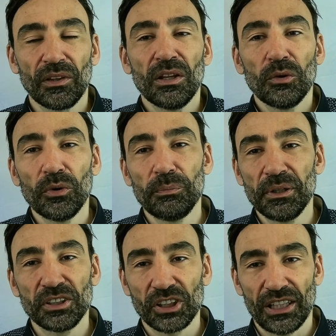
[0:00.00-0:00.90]
will
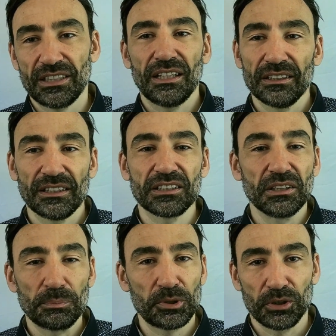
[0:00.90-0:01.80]
be just a
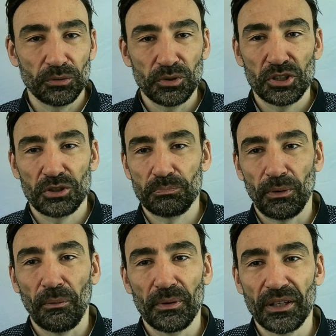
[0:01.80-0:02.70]
description which is
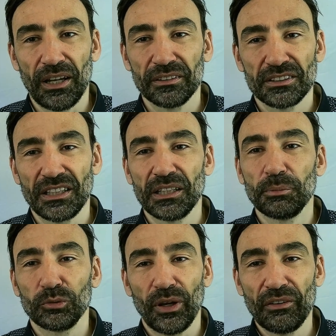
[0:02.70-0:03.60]
probably understandable
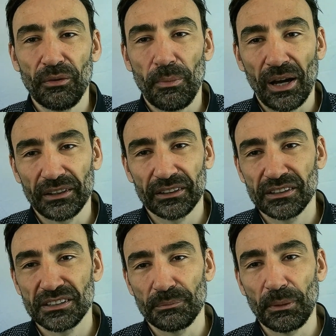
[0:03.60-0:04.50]
to everybody, at
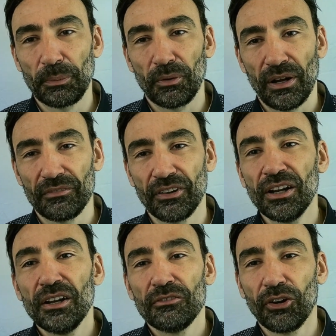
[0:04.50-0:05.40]
least the people who have
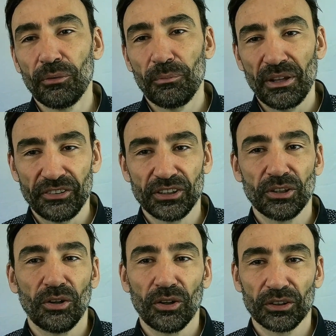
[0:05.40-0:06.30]
followed my
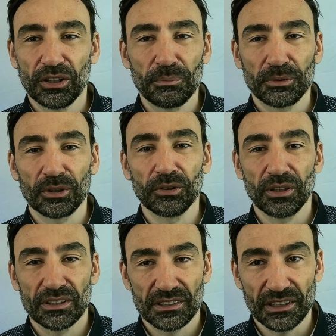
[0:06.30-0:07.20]
video on
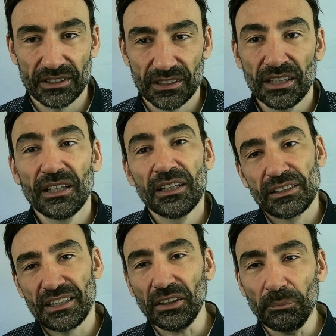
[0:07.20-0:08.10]
cryptocurrencies. The
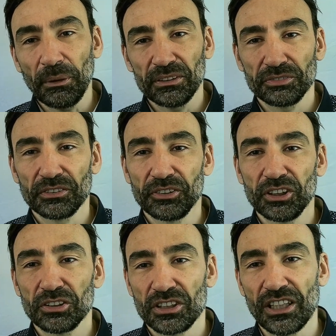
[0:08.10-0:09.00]
second part of the
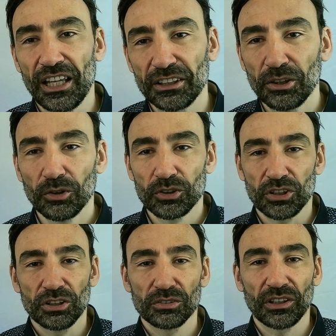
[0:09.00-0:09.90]
video instead goes
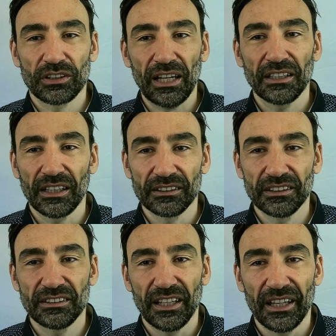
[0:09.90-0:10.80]
into the technical
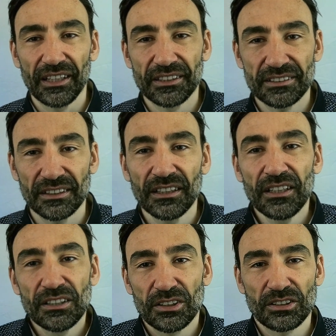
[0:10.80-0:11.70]
details,
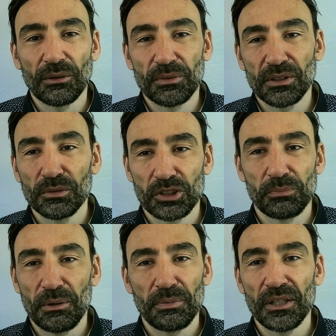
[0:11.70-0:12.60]
so something which
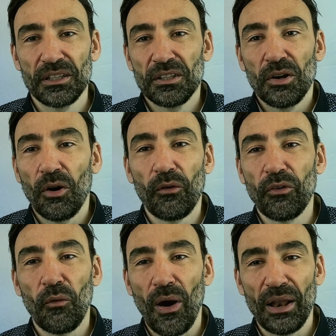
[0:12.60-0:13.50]
may be
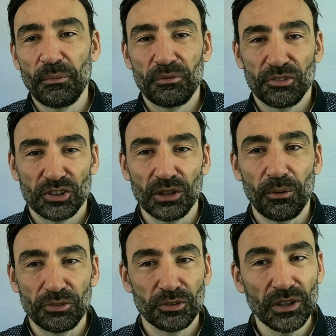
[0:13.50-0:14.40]
overwhelming for some
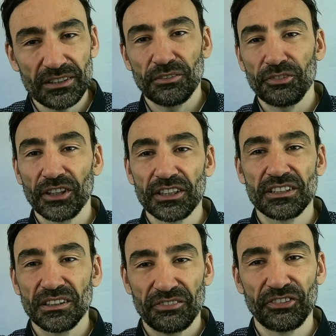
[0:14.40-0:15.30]
of you. It's of
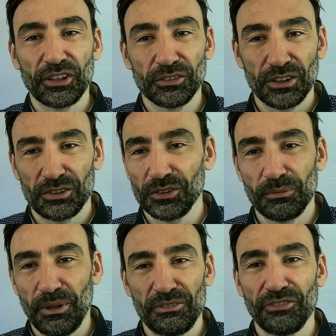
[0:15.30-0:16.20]
increasing difficulty, so you
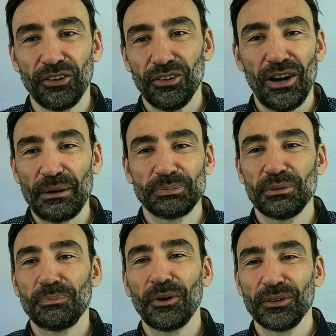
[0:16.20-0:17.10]
may follow up to the
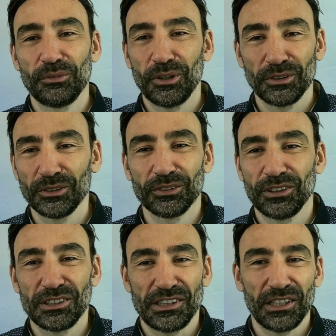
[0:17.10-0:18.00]
point where you don't
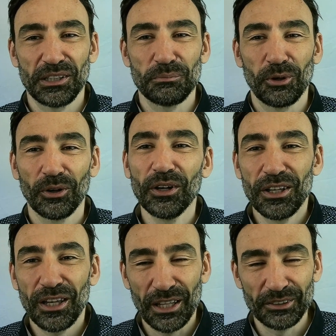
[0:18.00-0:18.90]
understand anymore
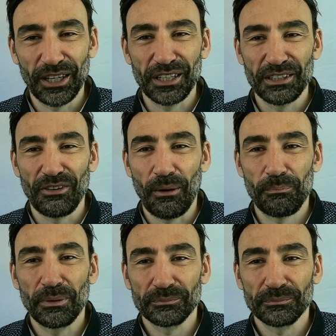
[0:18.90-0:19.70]
and you can give up.